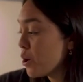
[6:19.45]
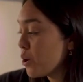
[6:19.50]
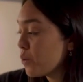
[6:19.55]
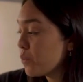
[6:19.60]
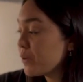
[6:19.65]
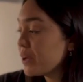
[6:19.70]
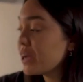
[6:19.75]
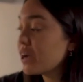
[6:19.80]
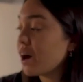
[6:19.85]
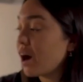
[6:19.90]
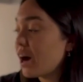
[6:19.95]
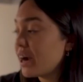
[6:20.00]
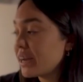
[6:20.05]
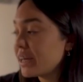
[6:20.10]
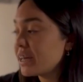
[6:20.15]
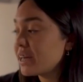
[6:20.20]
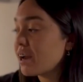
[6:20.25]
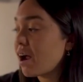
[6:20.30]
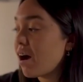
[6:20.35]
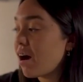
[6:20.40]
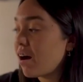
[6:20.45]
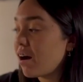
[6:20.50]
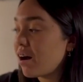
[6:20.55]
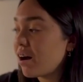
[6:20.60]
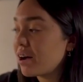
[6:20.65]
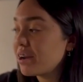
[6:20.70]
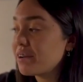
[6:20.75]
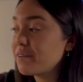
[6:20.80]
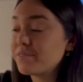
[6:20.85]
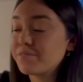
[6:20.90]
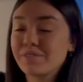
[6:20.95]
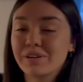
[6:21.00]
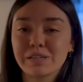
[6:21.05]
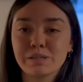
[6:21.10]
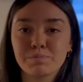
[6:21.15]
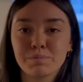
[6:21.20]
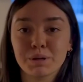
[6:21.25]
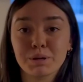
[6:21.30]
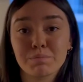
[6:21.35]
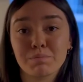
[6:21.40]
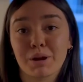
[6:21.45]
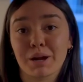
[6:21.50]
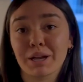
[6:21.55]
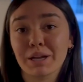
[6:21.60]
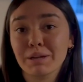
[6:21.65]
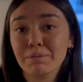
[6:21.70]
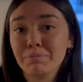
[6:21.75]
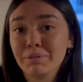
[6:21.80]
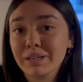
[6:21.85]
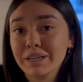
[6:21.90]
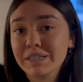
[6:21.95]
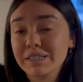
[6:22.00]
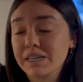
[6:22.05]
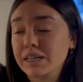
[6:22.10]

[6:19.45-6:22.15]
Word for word: we got it on Facebook Marketplace.